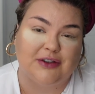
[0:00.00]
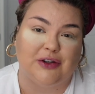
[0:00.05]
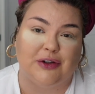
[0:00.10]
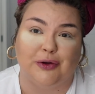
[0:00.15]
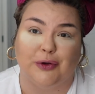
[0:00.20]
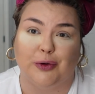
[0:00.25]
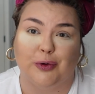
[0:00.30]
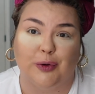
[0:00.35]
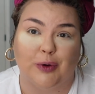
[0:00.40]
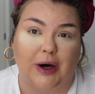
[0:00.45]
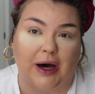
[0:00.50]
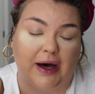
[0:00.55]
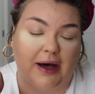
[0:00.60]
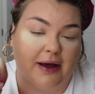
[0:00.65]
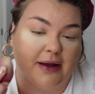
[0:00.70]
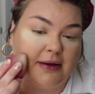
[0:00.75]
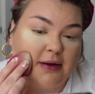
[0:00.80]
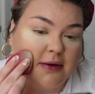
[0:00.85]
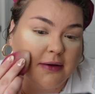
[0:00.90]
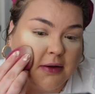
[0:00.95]
to
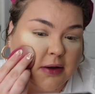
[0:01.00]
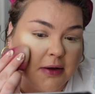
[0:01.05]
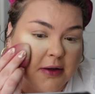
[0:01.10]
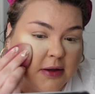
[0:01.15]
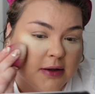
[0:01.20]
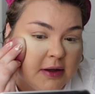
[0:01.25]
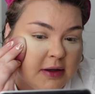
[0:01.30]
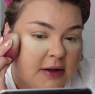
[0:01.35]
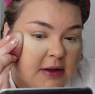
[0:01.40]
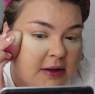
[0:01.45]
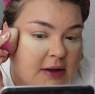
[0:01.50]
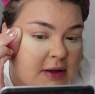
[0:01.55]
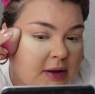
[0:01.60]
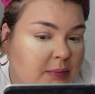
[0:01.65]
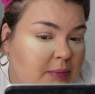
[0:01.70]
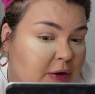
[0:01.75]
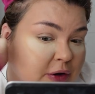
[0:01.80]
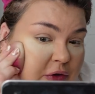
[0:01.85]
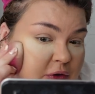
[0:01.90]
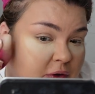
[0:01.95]
uh,
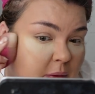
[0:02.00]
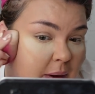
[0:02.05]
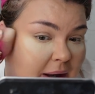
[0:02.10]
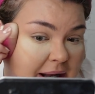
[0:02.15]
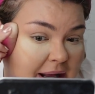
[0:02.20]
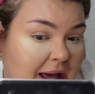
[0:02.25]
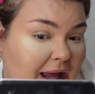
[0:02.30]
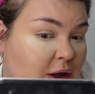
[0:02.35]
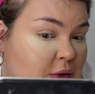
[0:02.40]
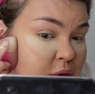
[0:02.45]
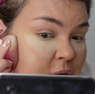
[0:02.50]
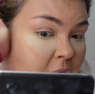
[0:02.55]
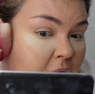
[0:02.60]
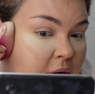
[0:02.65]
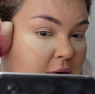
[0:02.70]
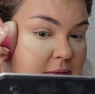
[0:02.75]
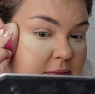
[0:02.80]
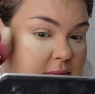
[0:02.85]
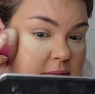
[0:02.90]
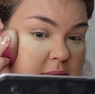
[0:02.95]
push the wedding. I don't
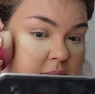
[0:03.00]
know.